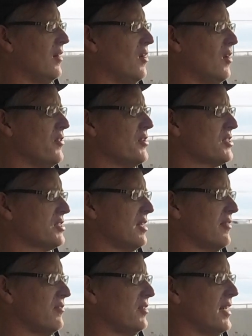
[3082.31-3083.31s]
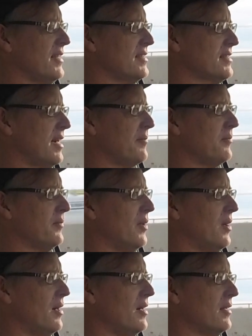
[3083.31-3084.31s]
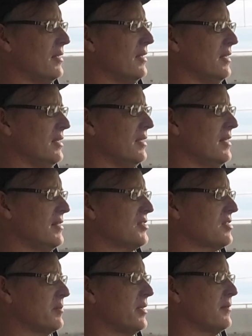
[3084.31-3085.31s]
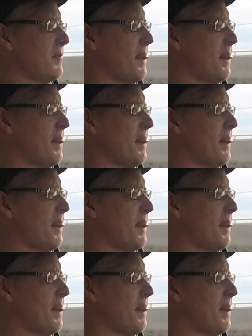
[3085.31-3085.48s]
All this stuff lights up on the instrument.